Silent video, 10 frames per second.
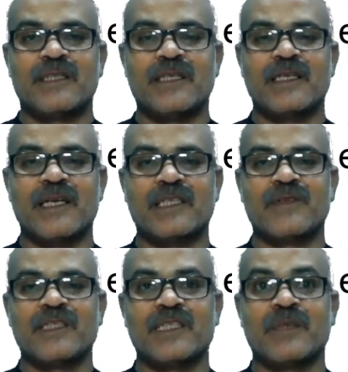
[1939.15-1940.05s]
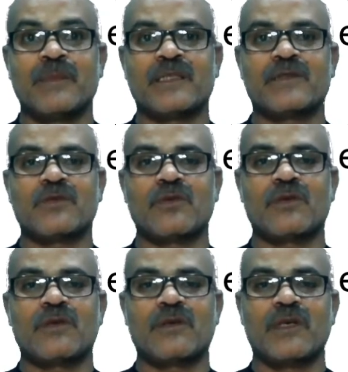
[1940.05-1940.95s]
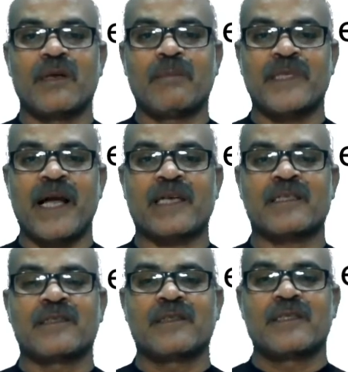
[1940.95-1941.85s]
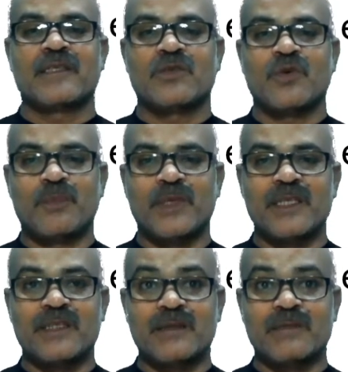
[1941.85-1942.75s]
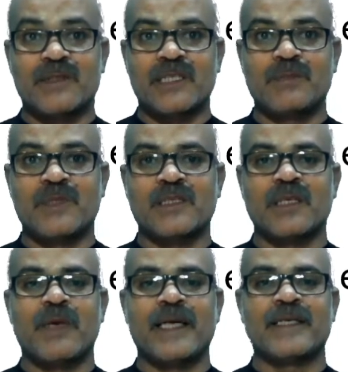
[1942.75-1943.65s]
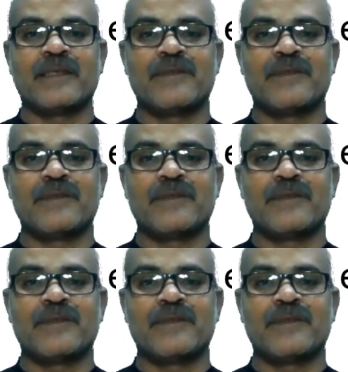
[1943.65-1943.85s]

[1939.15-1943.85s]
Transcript: Their activity remains intact. So please keep this in mind.